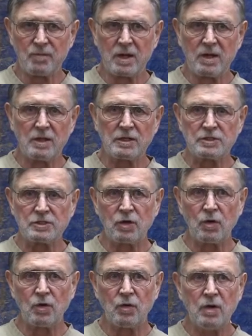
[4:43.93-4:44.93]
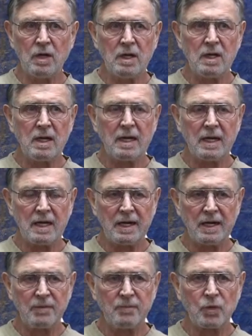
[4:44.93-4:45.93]
and also
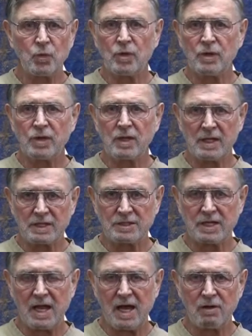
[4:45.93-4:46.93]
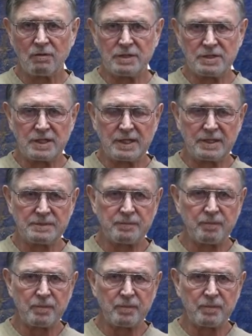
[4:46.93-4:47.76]
um, with less calories in it.